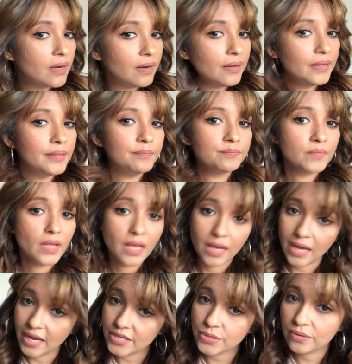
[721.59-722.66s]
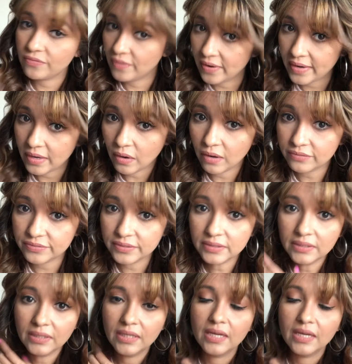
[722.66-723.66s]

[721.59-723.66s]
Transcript: I do it very often.